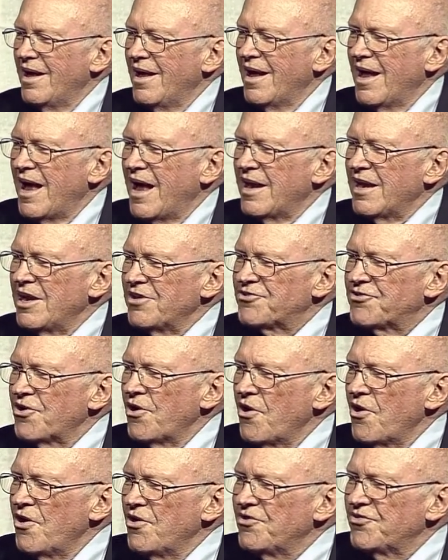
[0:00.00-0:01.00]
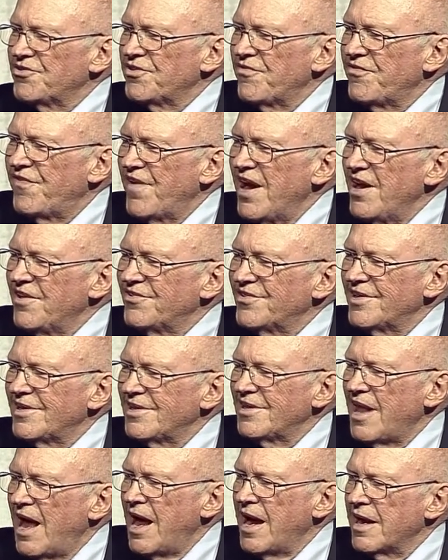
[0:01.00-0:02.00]
And he turns to face the
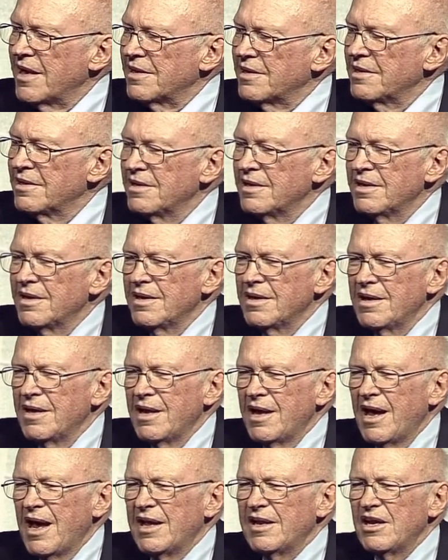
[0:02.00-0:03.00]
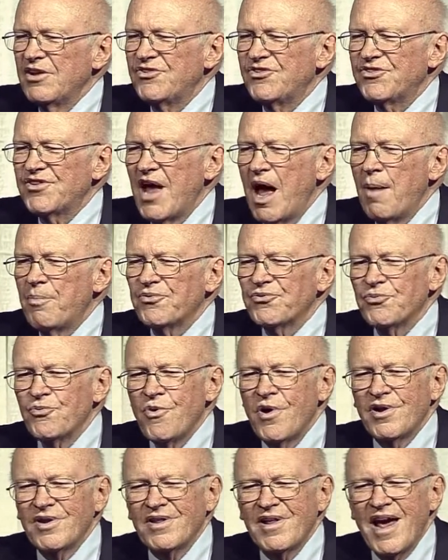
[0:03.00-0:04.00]
light, and he stops
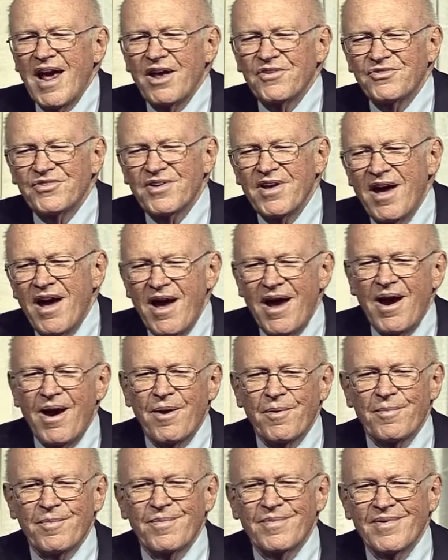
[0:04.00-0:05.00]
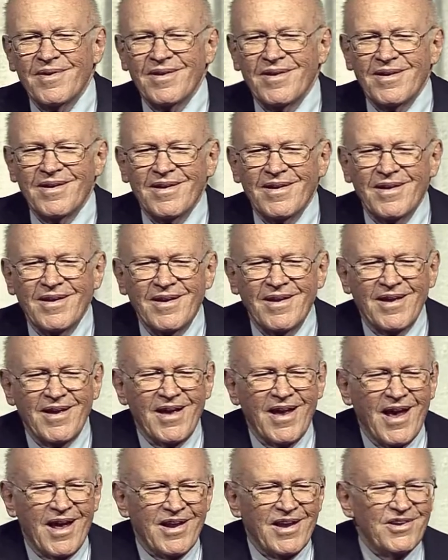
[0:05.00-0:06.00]
one last time,
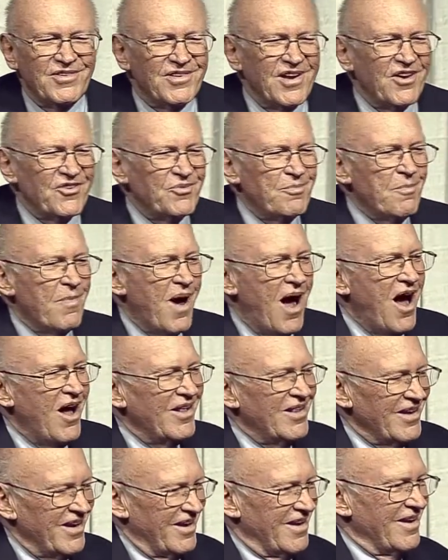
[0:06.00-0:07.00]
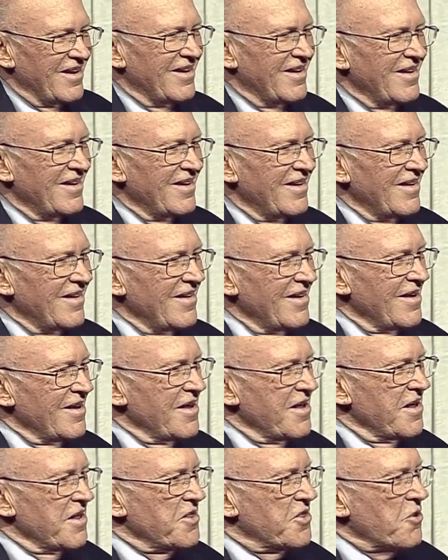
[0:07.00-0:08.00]
and he says, Molly,
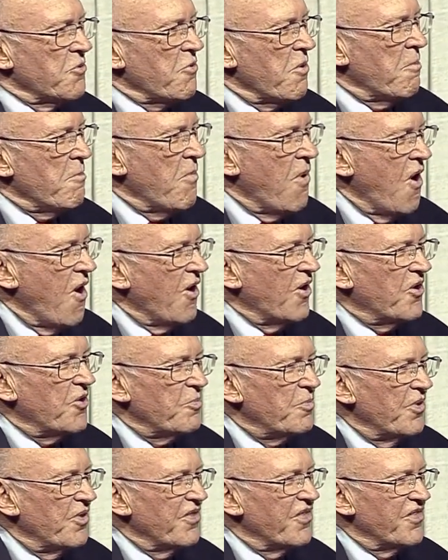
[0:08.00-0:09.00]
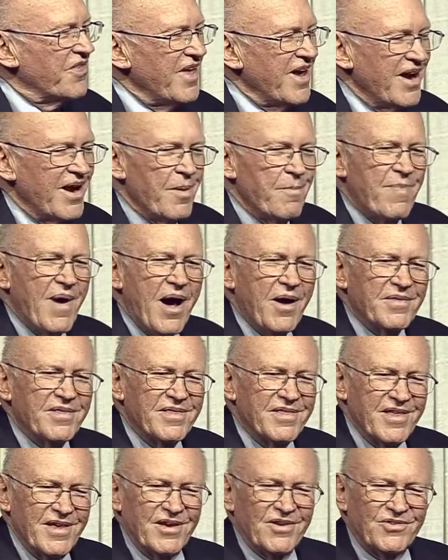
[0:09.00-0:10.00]
the remarkable thing about
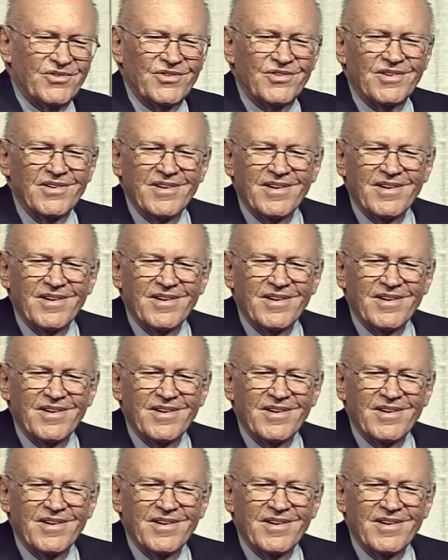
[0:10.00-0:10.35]
this